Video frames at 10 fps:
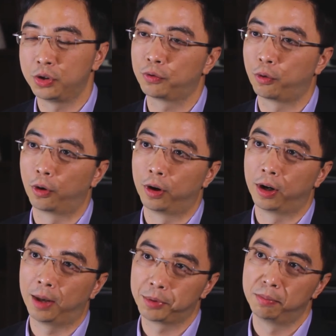
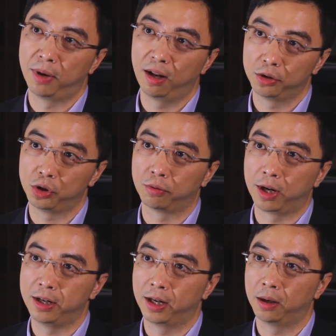for ophthalmology
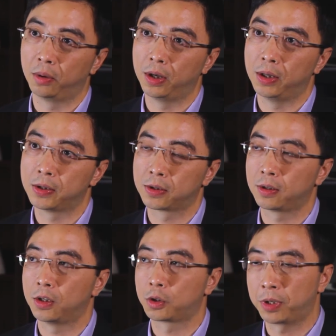right now
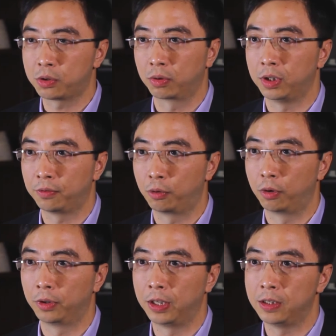is, especially
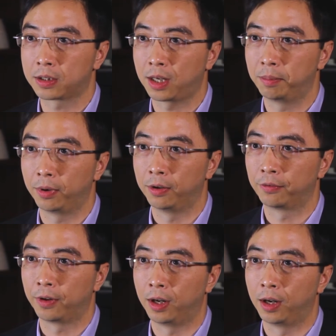for these type
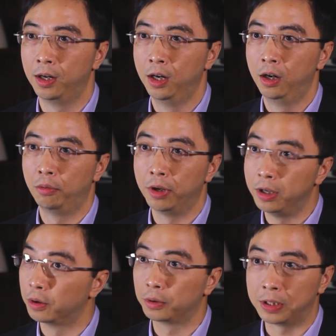of
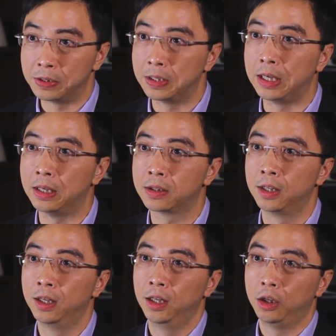renal disease,
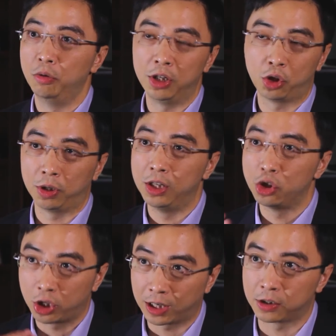you need to
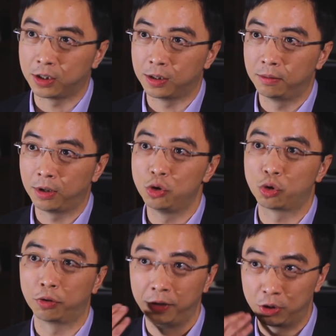inject it
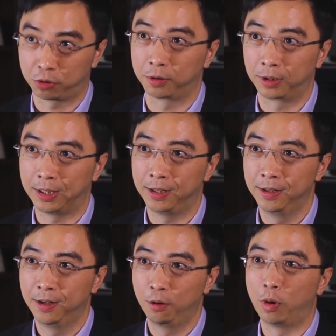intravitreally
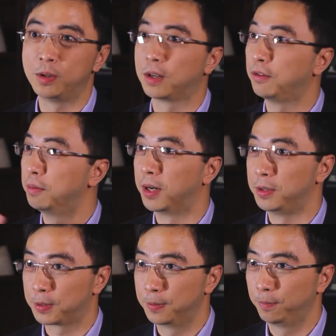once every
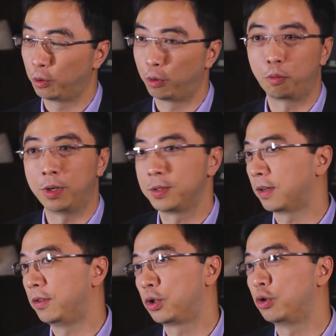month or once
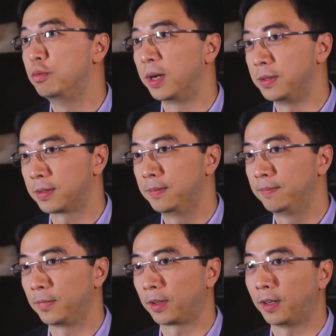every 2 months.
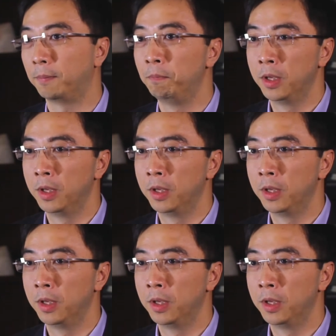Okay,